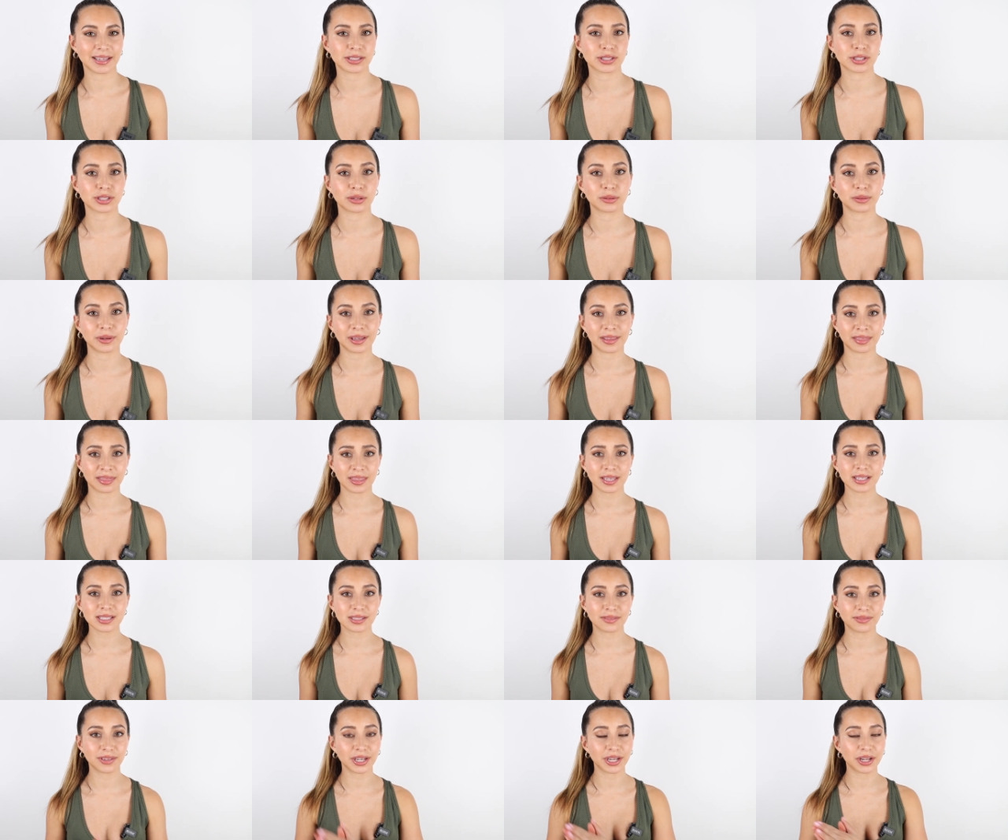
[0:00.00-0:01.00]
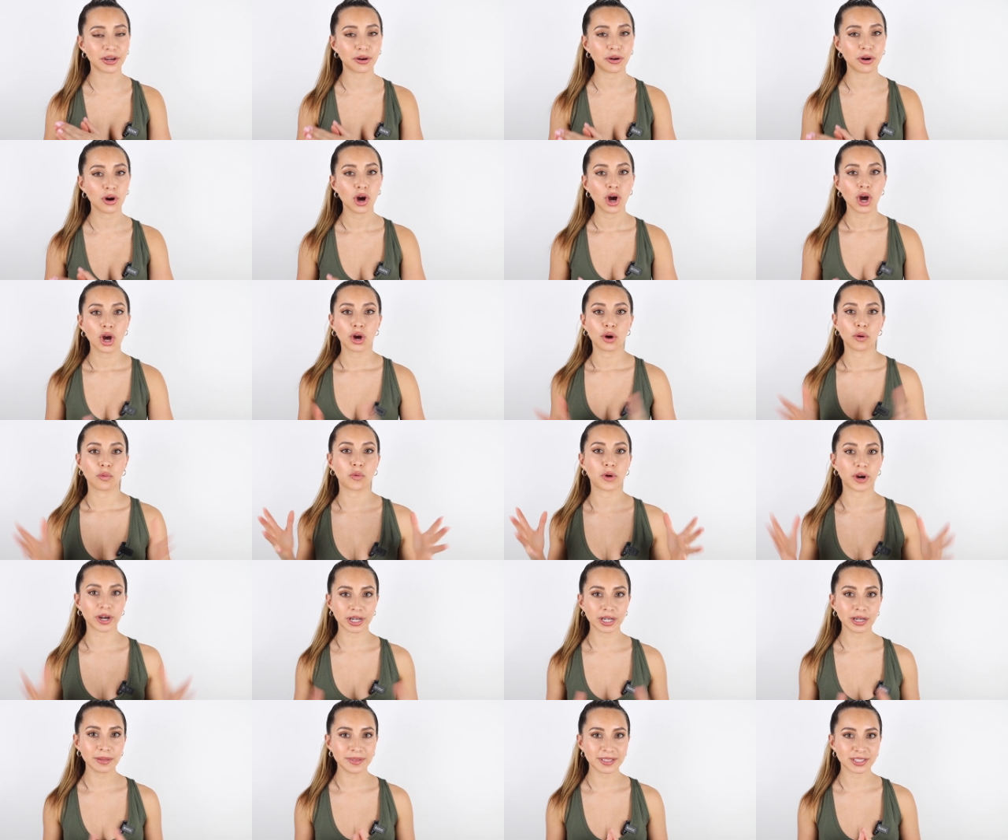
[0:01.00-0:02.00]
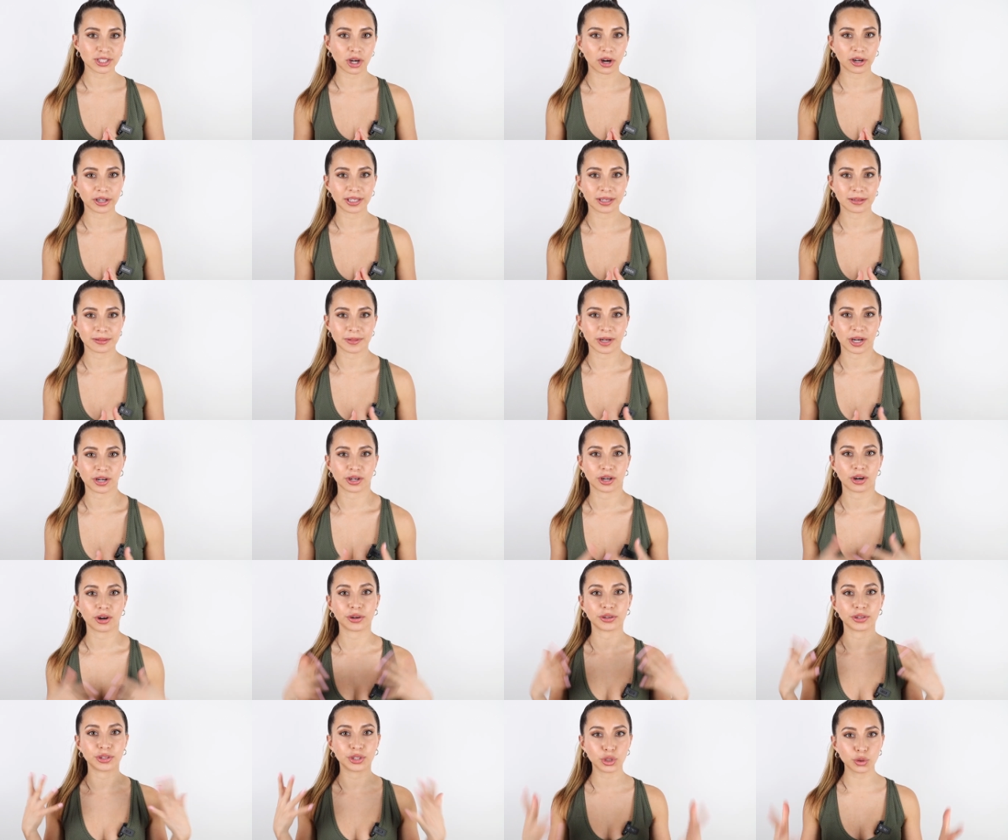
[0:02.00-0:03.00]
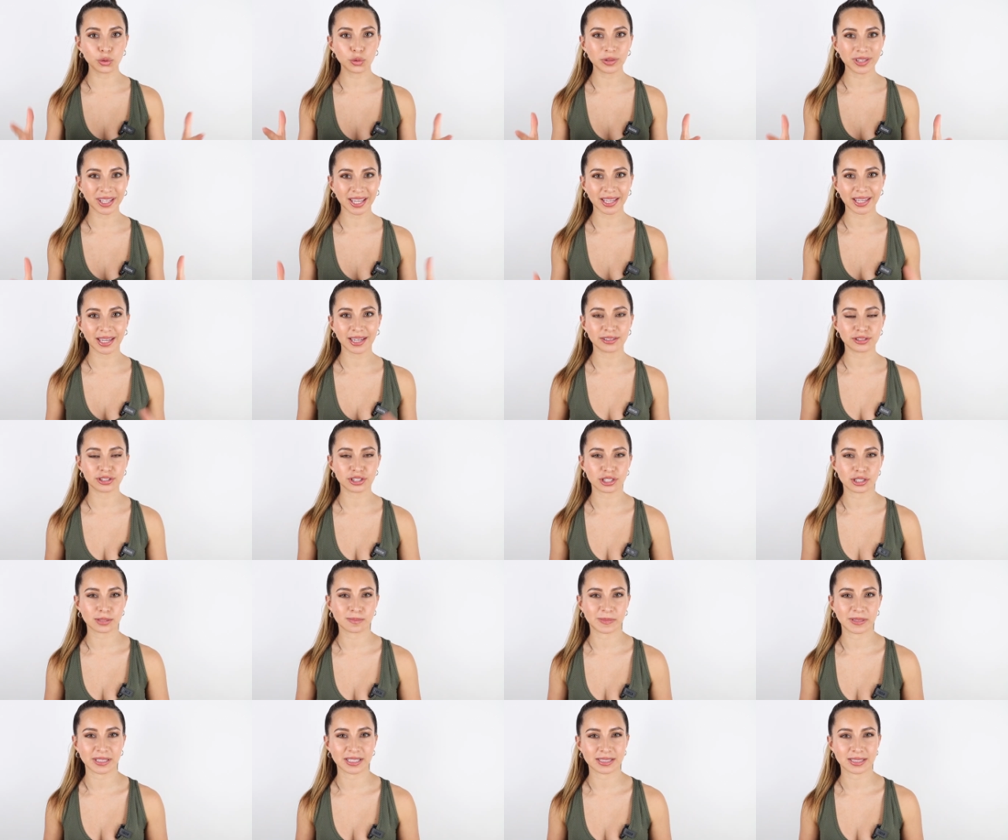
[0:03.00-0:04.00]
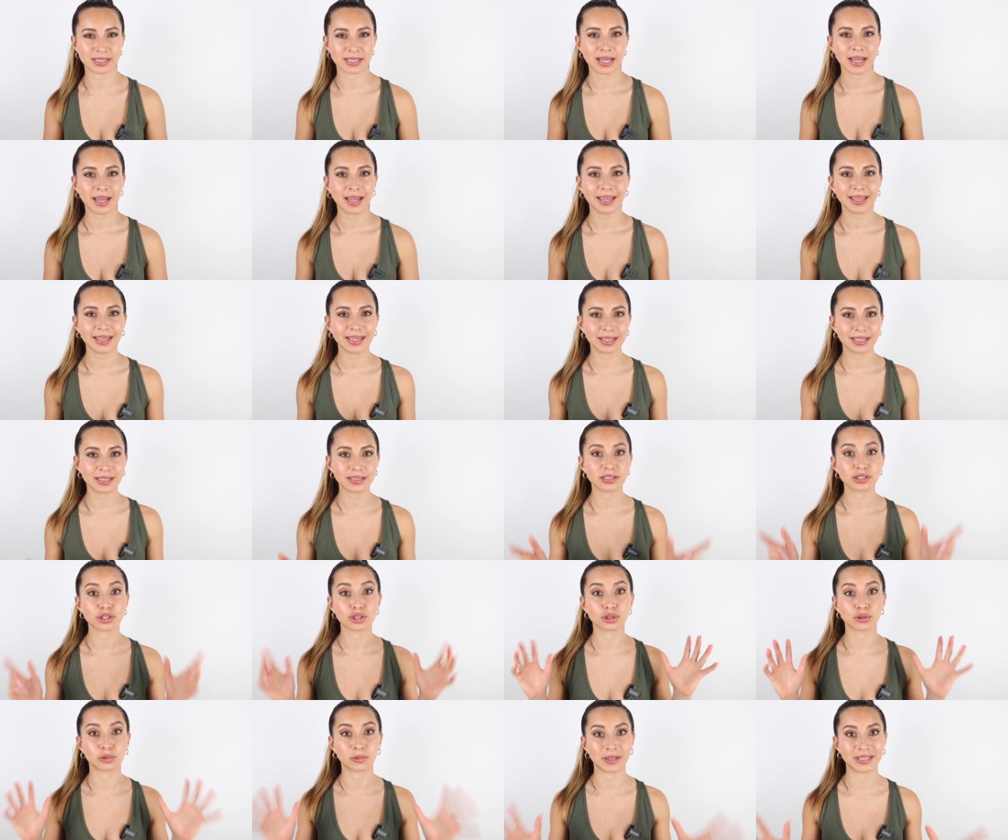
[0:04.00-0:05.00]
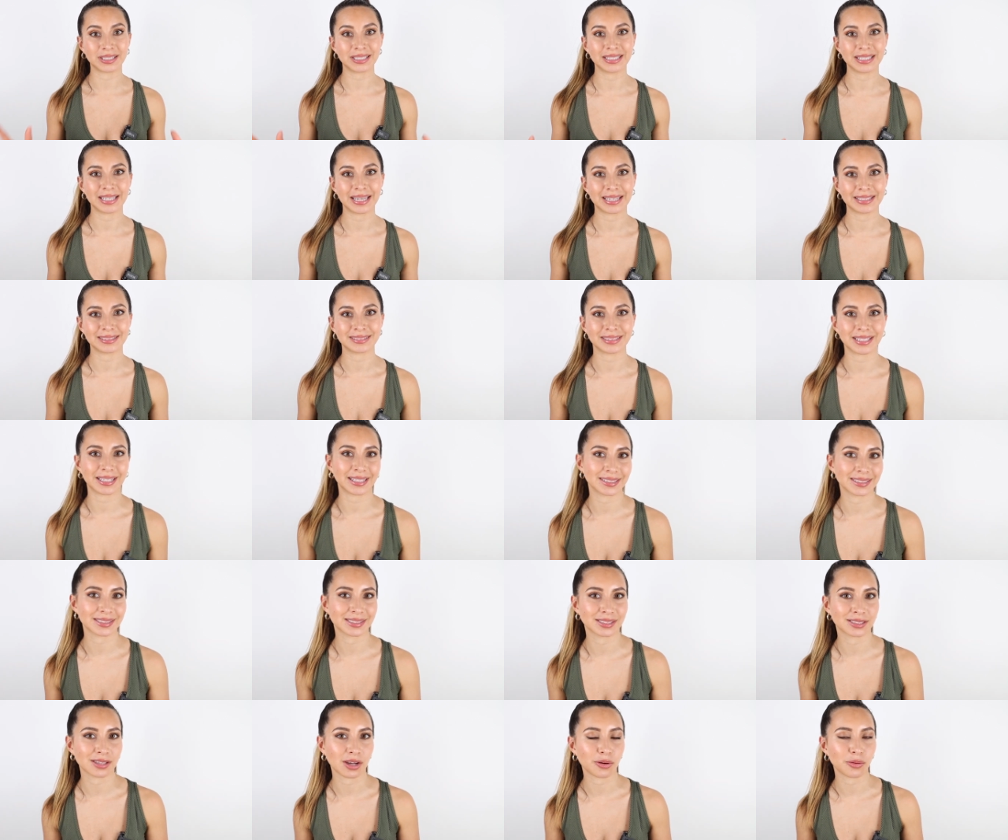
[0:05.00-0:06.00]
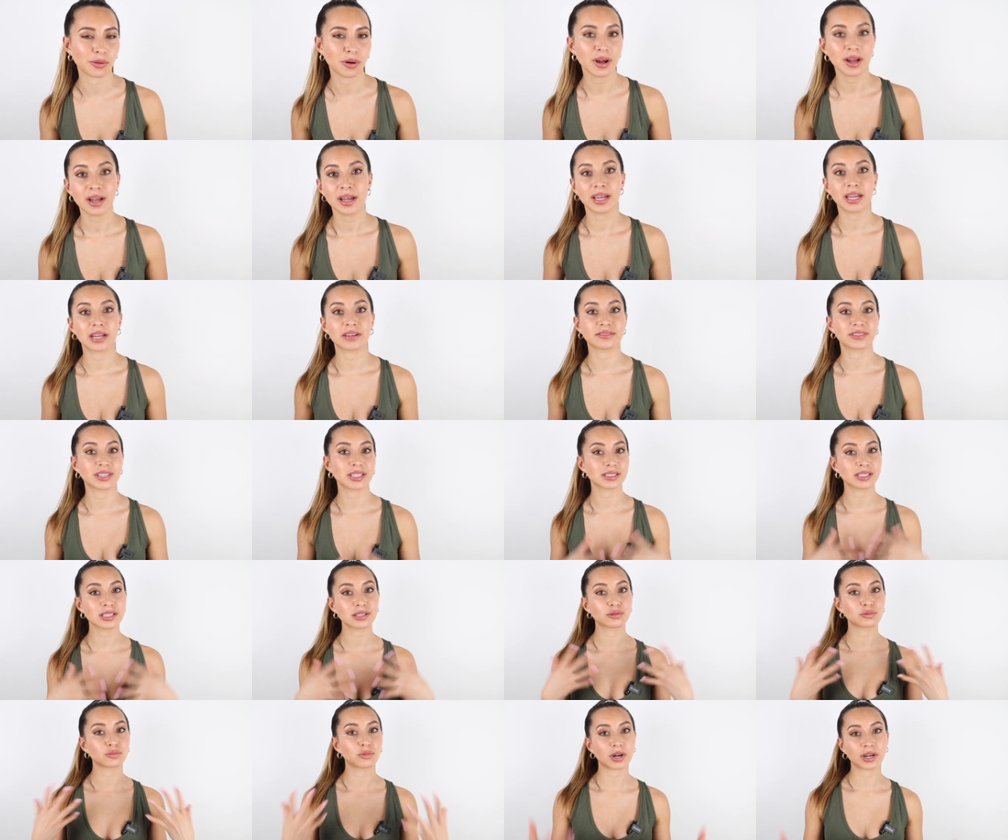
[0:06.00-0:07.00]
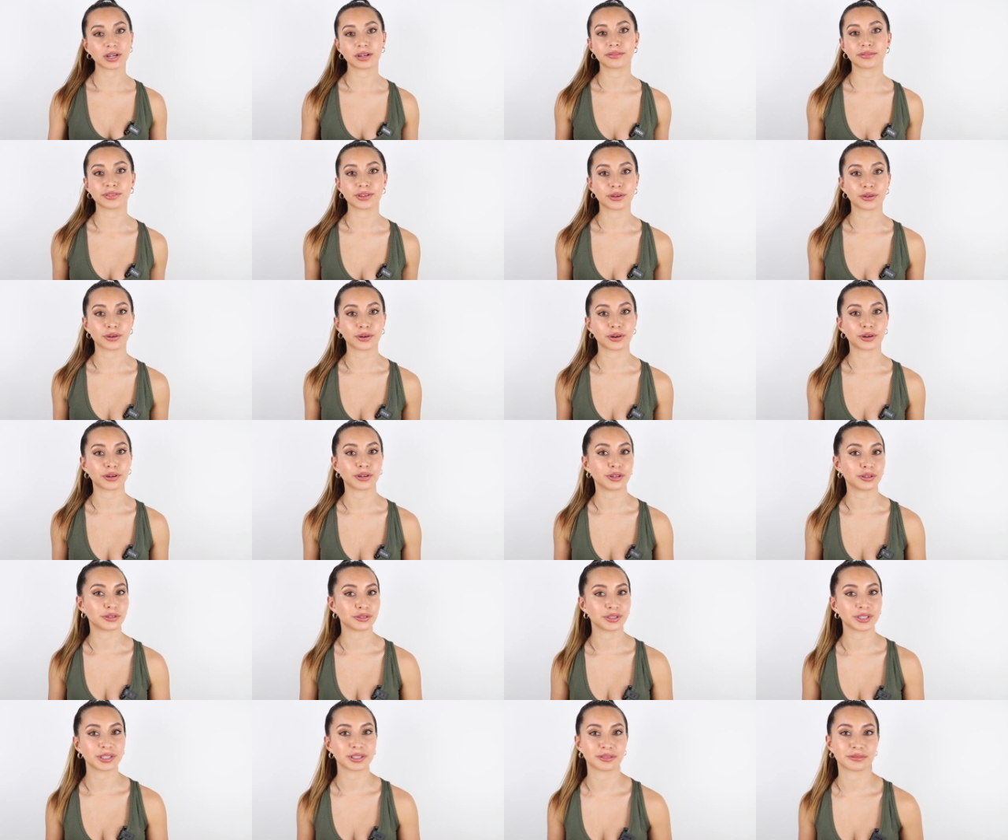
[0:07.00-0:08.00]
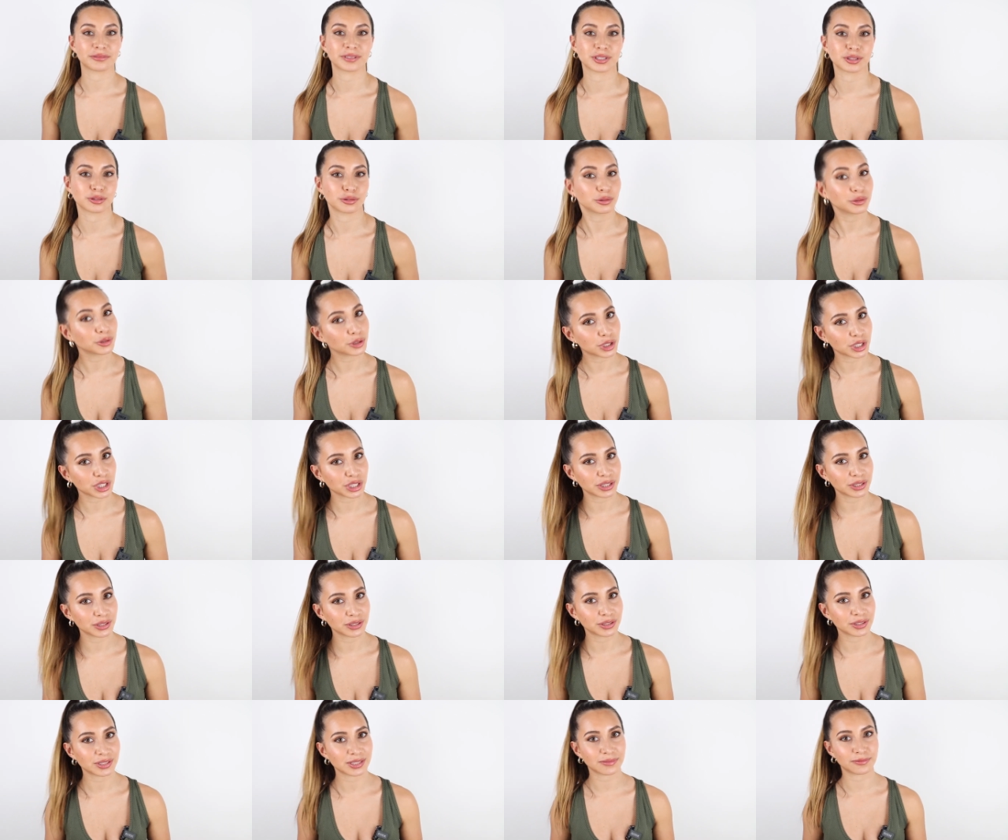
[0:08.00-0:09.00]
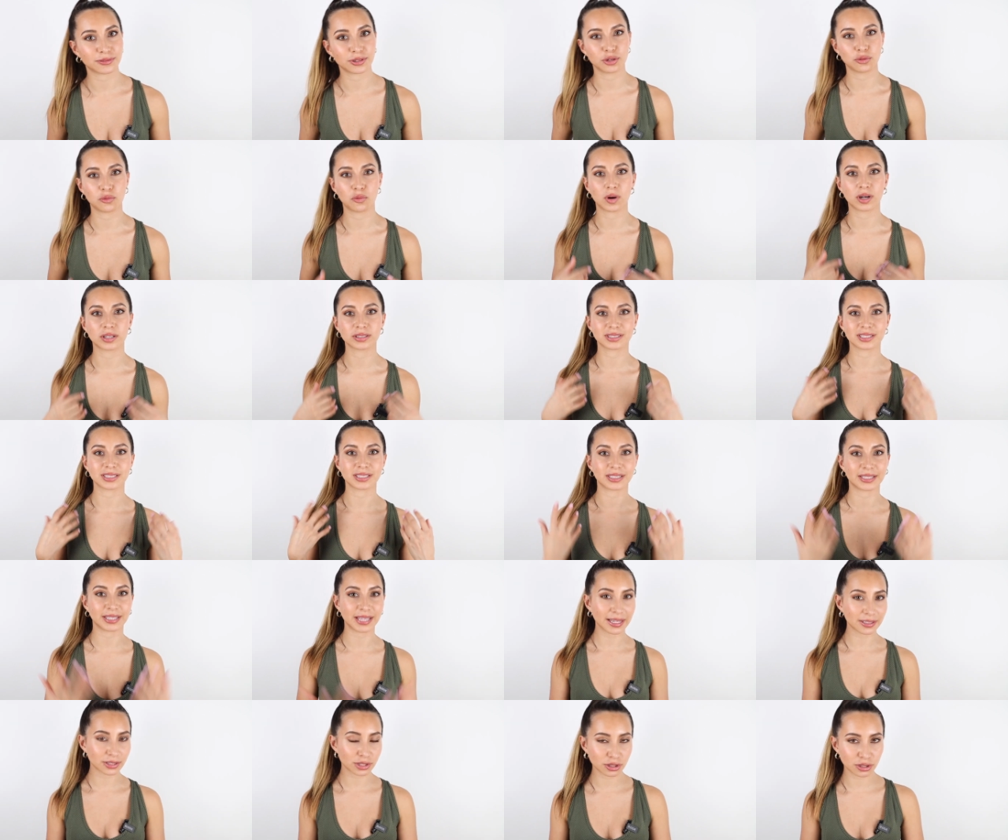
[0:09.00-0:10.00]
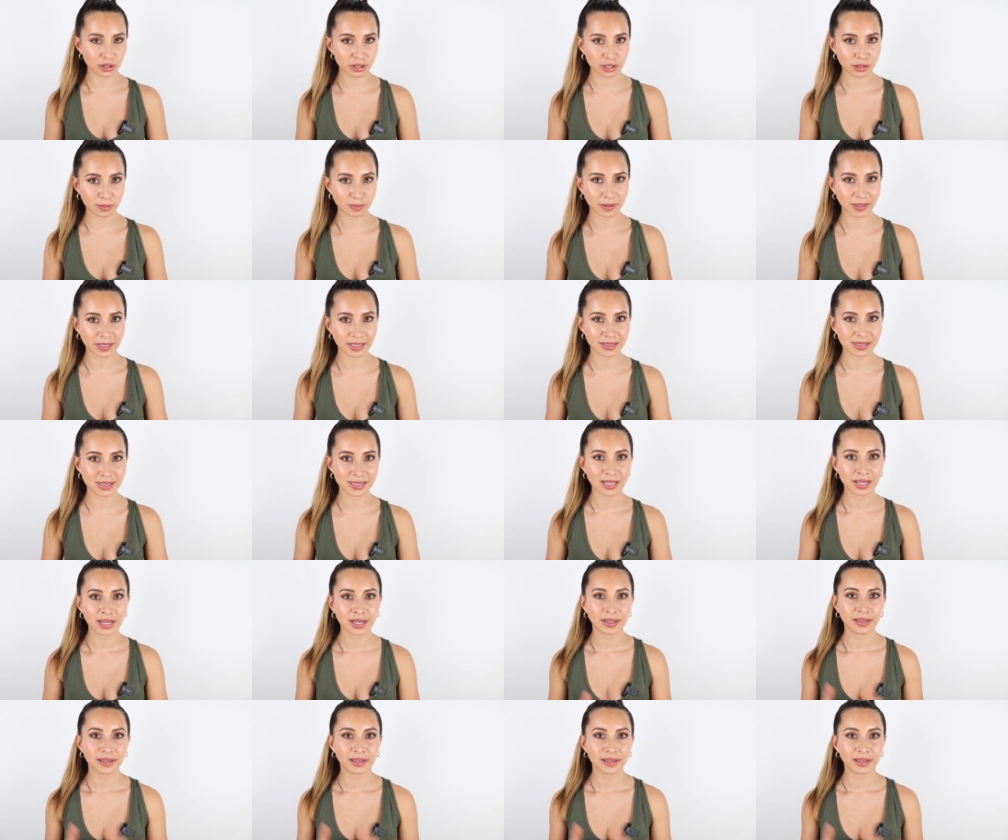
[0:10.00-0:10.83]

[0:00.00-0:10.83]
So in this video, we're gonna be talking about how you can get your splits in 28 days. So if this is one of your new year resolutions, if you want to get your splits,